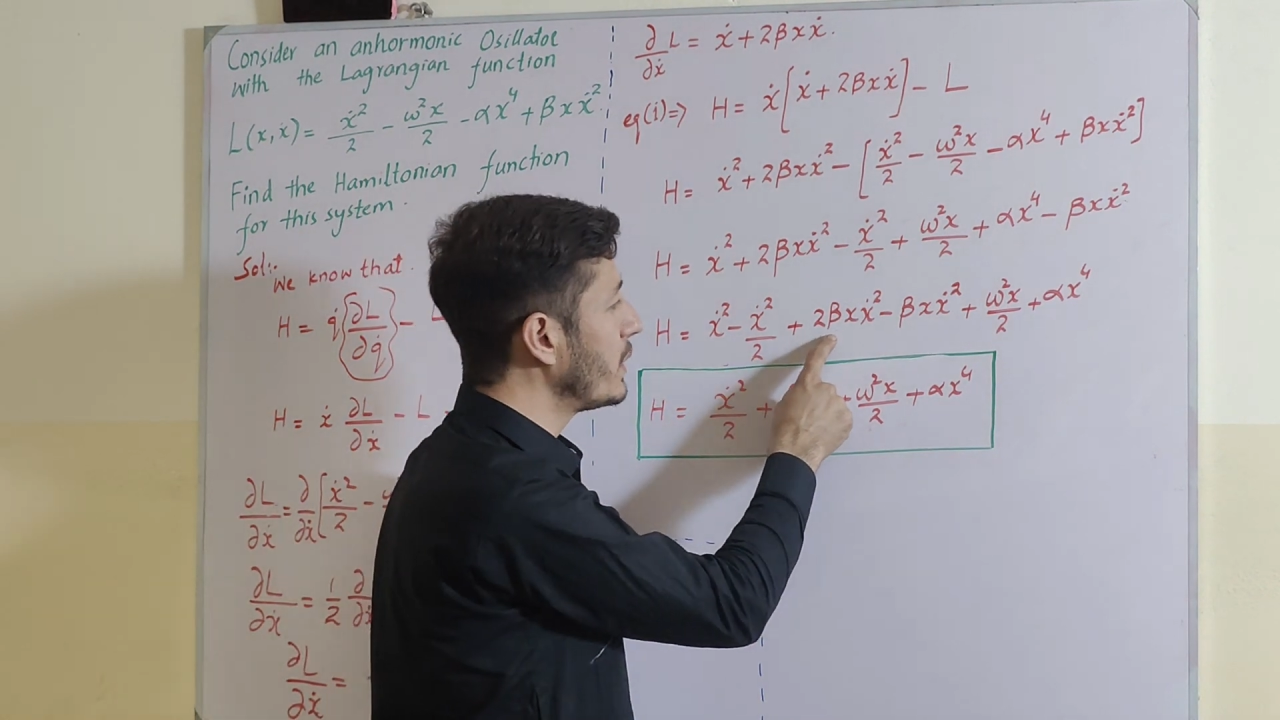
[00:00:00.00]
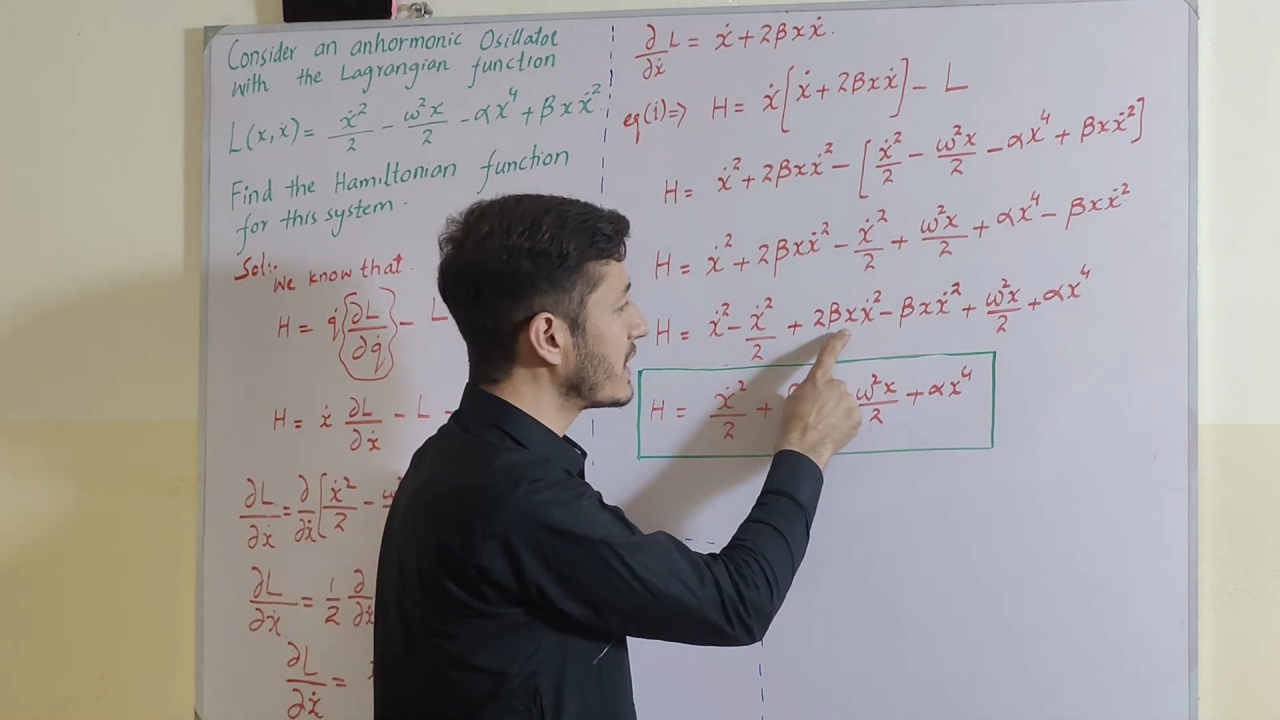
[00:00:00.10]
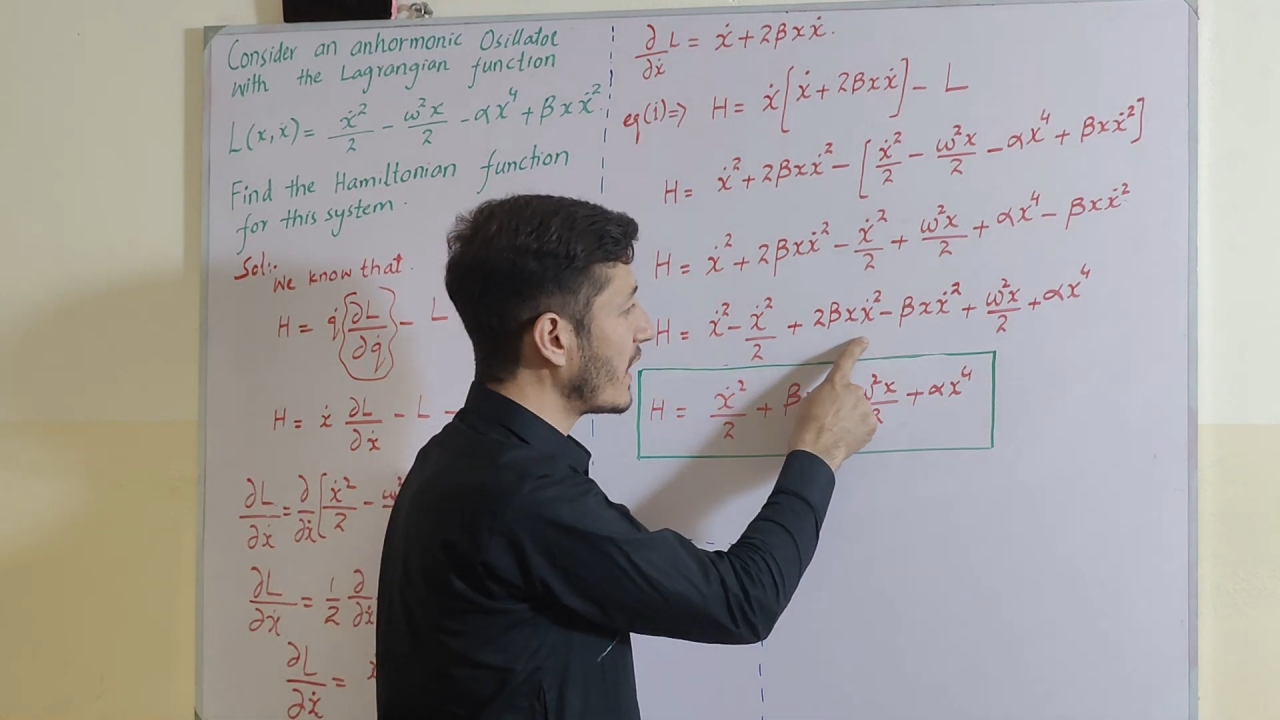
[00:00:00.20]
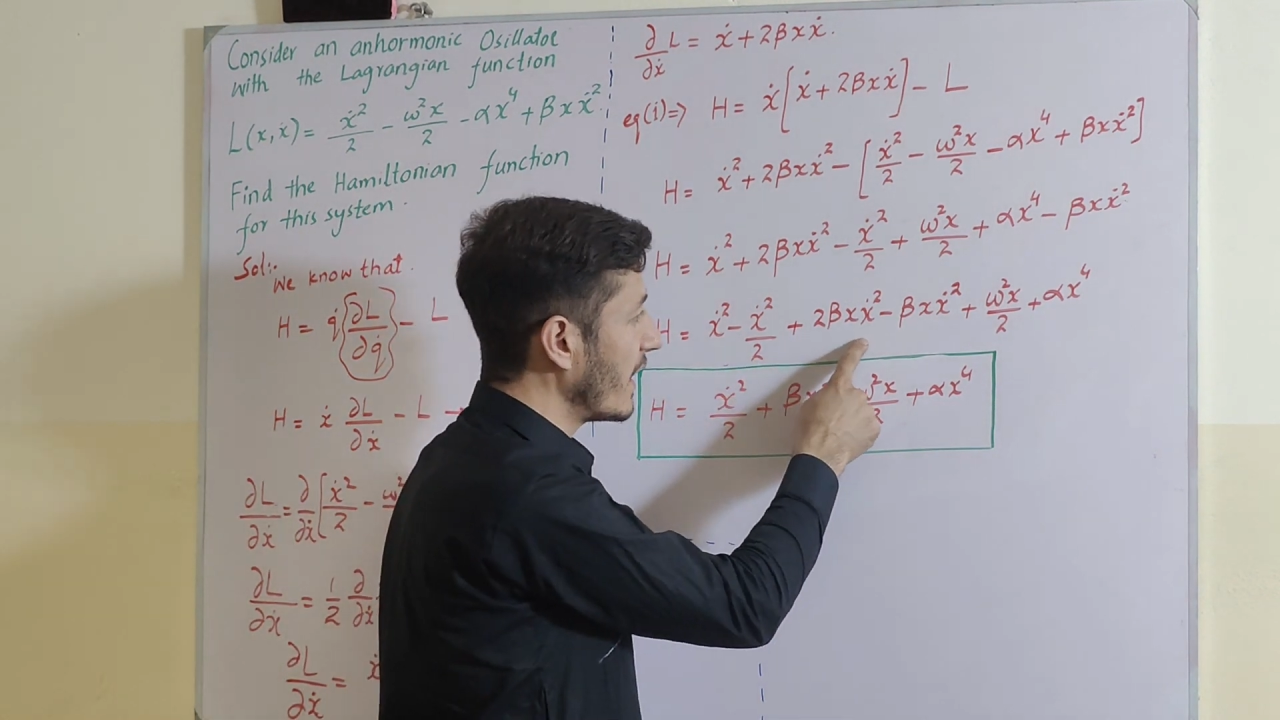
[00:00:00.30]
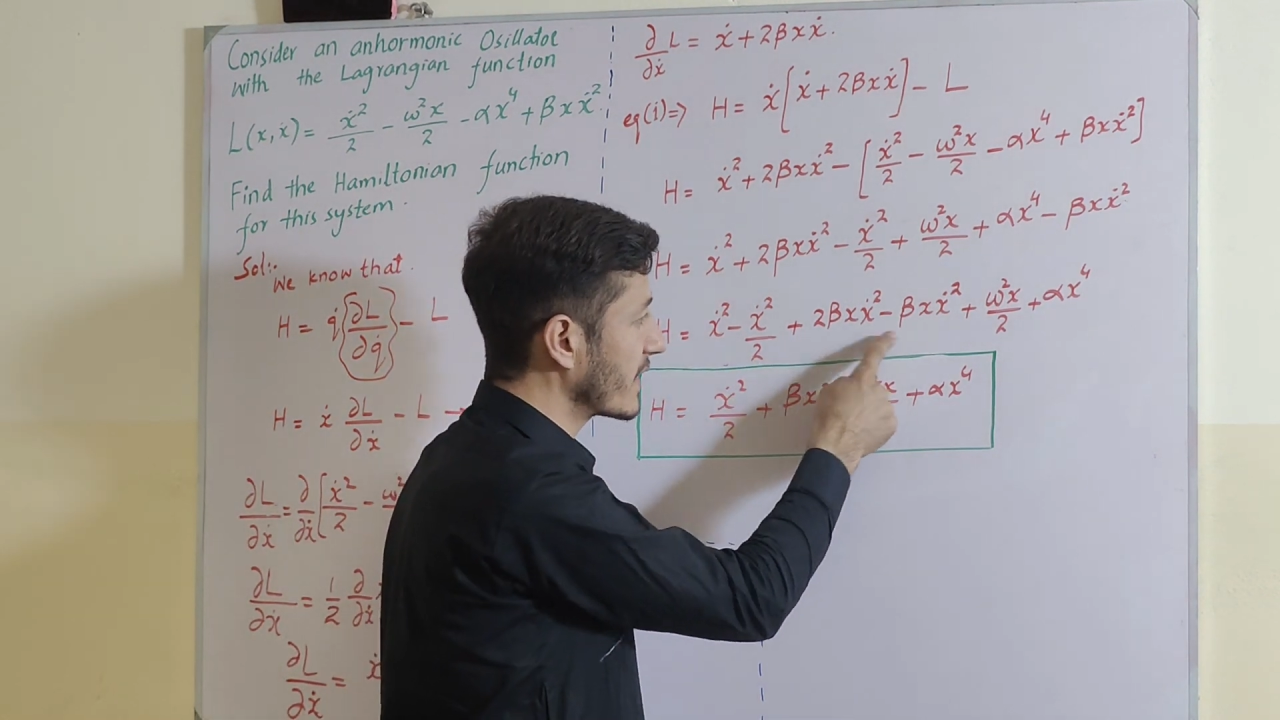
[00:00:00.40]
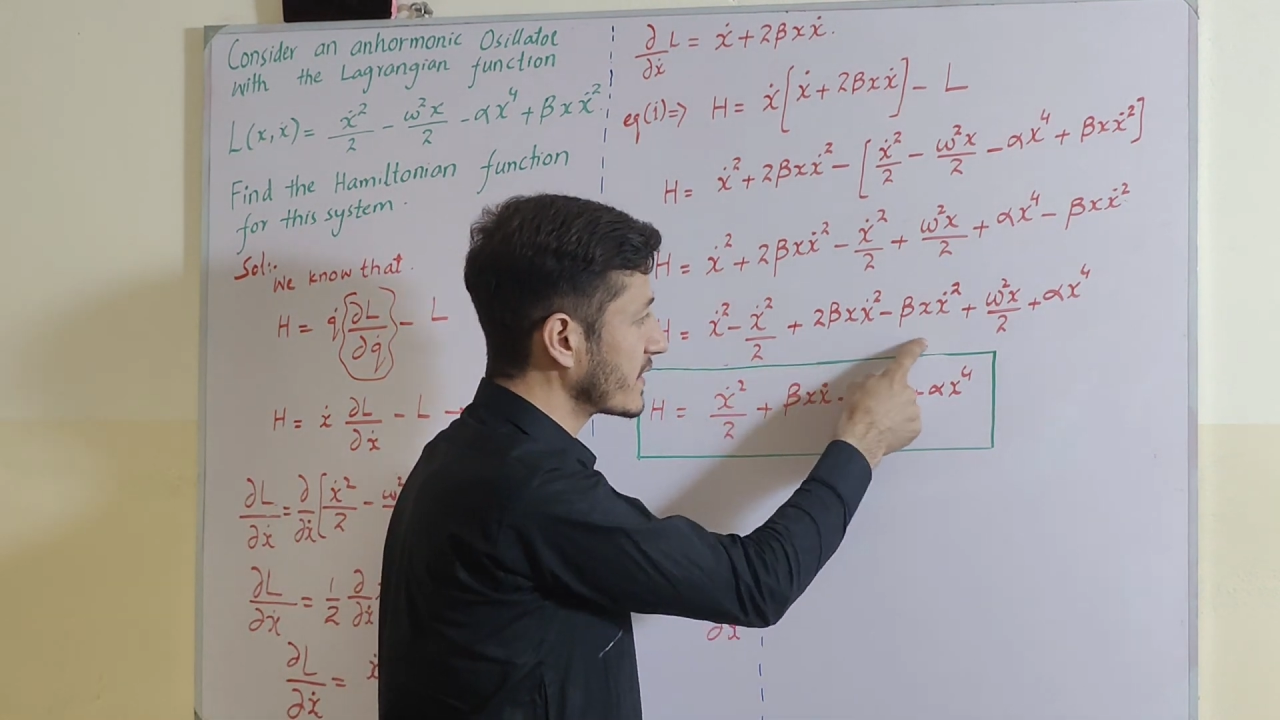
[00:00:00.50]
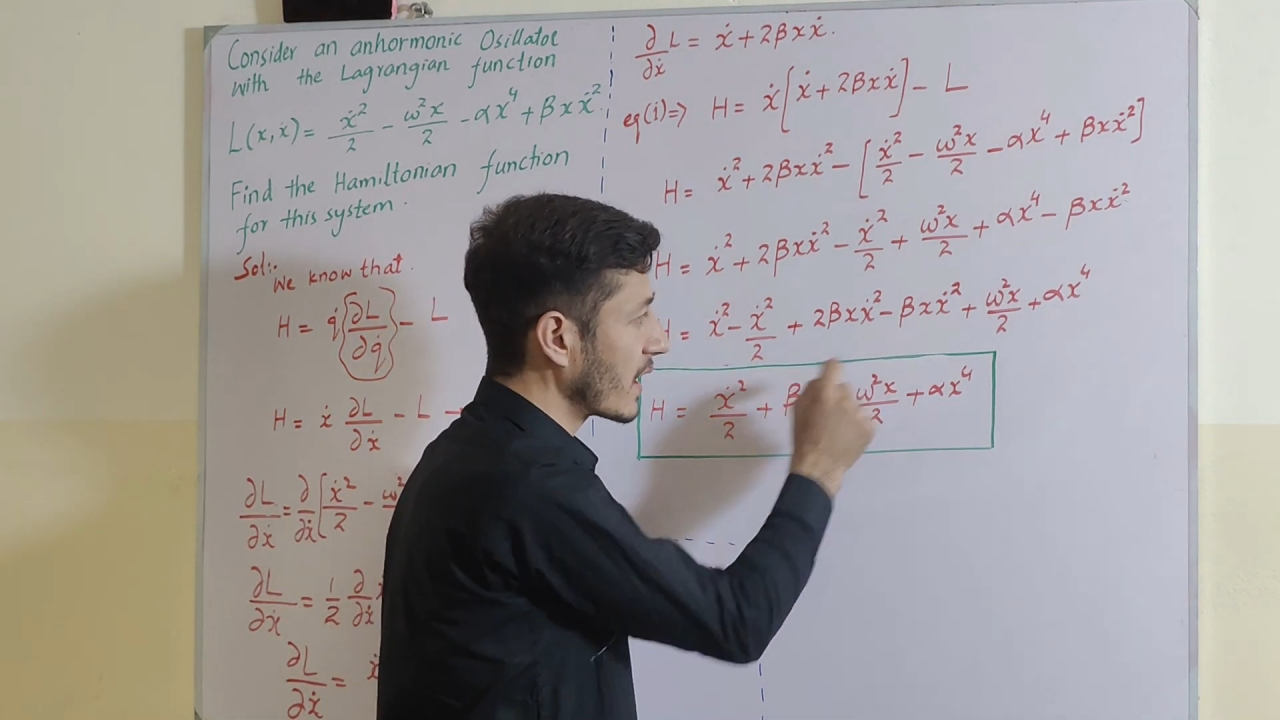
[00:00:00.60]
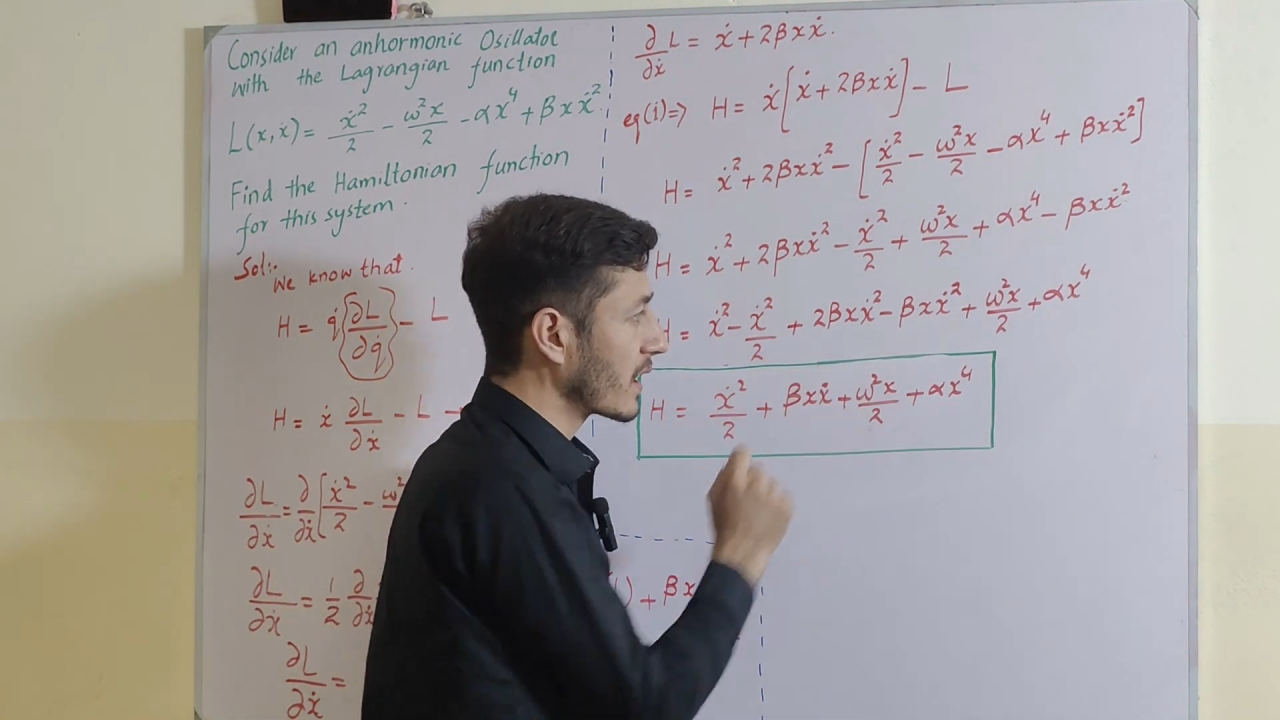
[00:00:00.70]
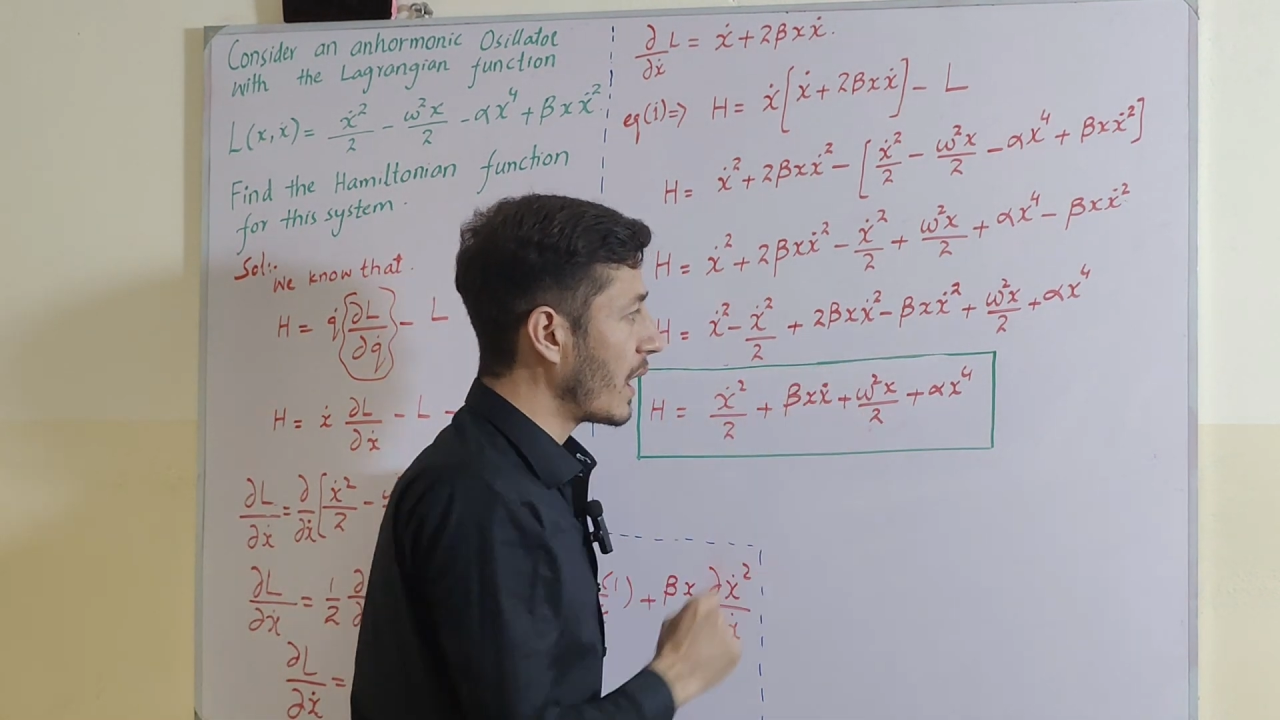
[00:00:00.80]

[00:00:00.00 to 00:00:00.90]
beta x are